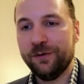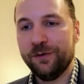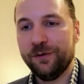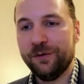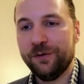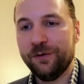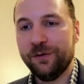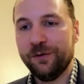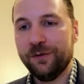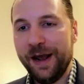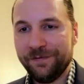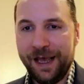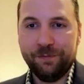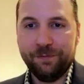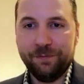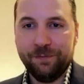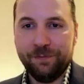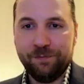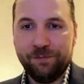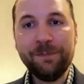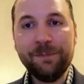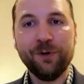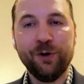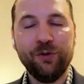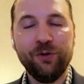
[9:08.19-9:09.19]
you have to have
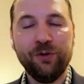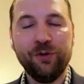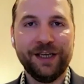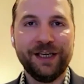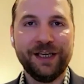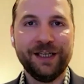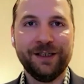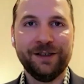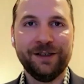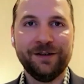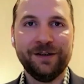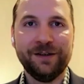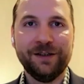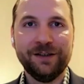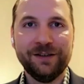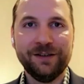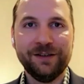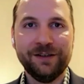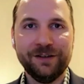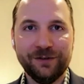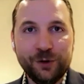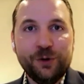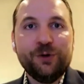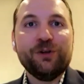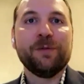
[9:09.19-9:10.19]
the people that can
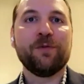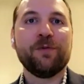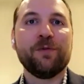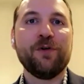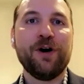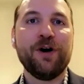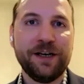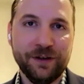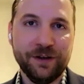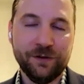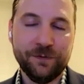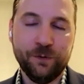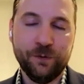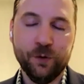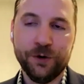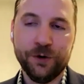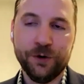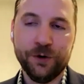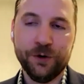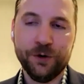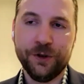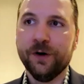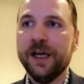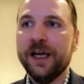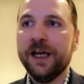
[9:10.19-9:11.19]
do the proactiveness
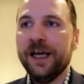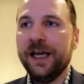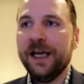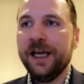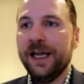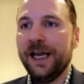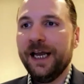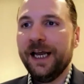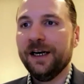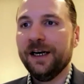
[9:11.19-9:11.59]
for you.